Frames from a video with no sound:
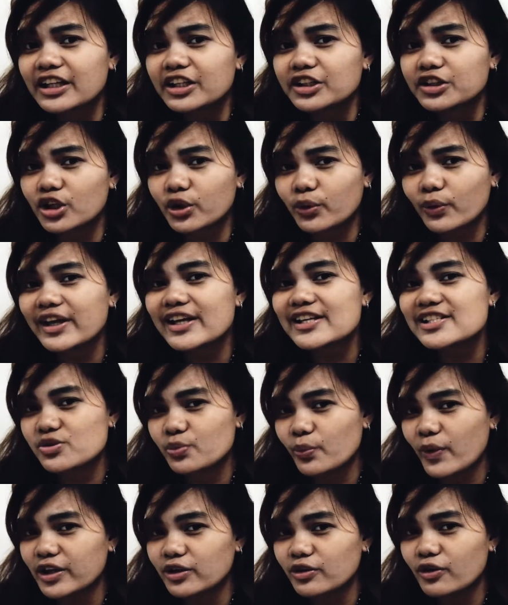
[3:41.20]
The quickest
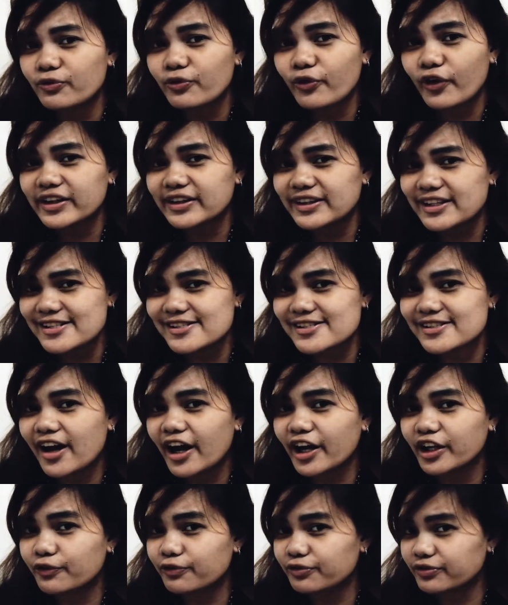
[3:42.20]
way to avoid this
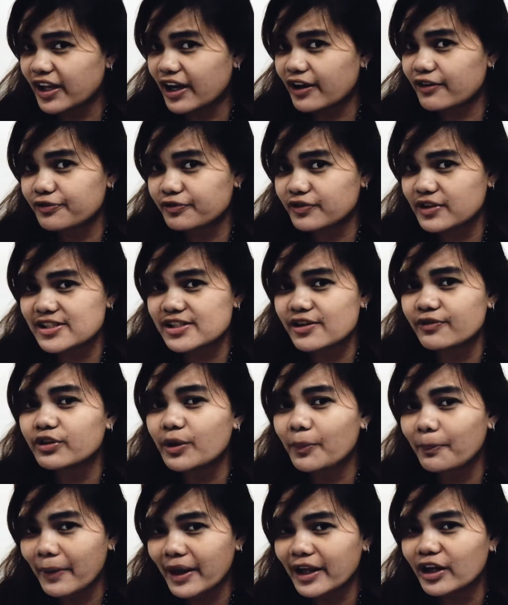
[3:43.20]
kind of theft is if
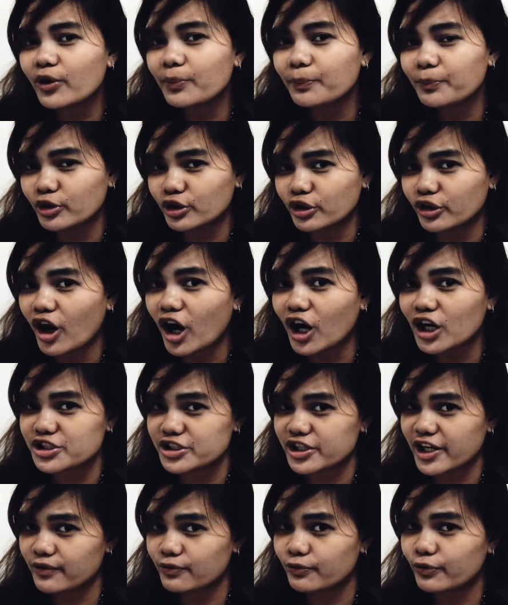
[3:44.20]
the main computer hard
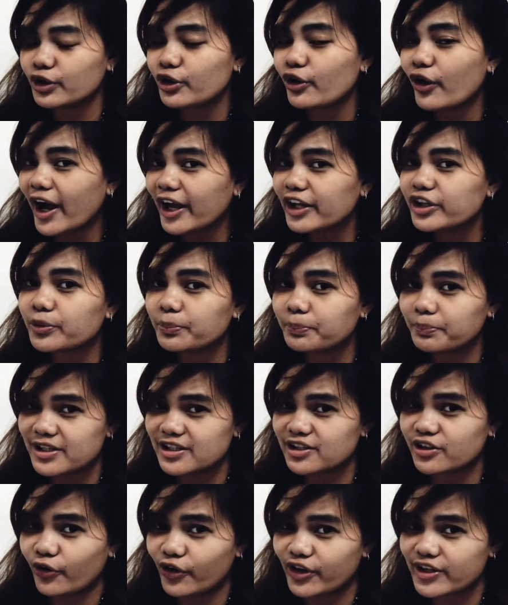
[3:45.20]
drive where you hide your
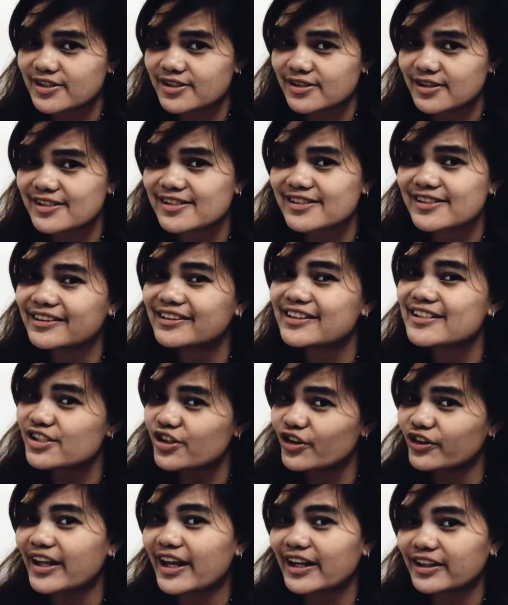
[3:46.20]
Bitcoins is
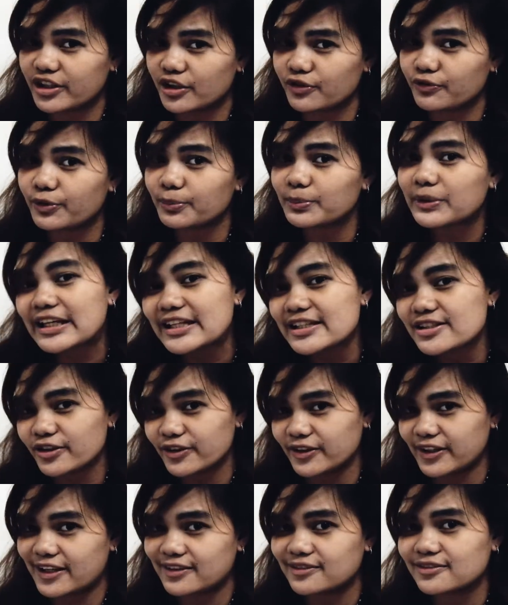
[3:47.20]
disconnected from the
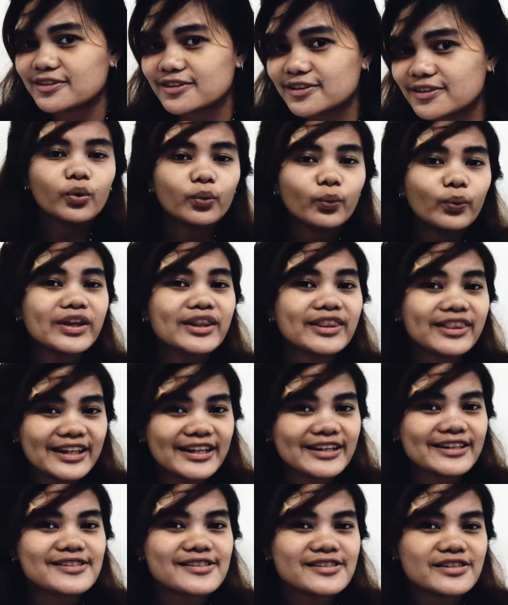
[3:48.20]
internet. With
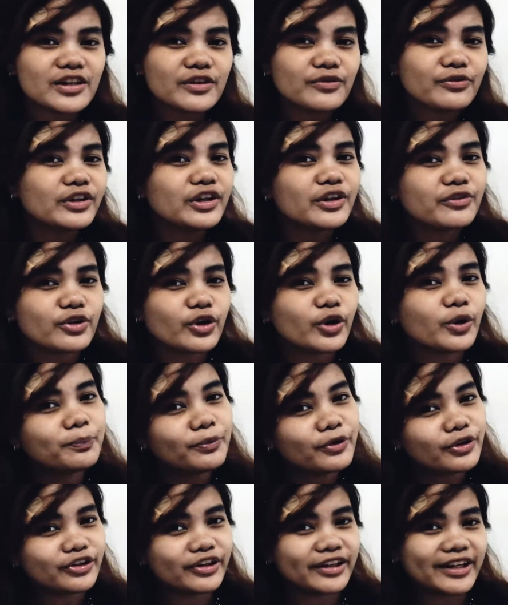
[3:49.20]
this, even if the
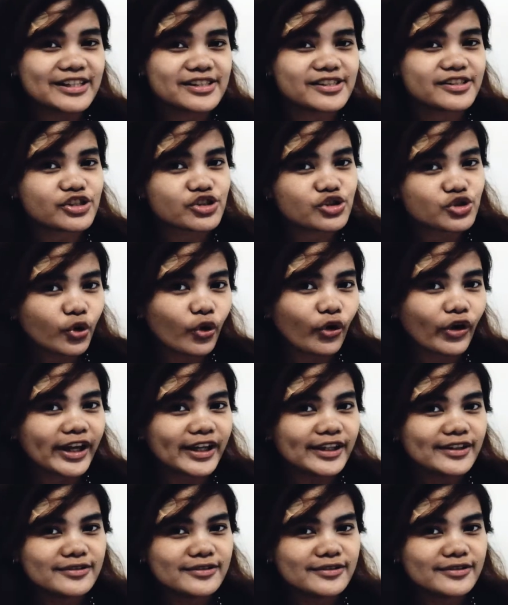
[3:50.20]
computer gets destroyed,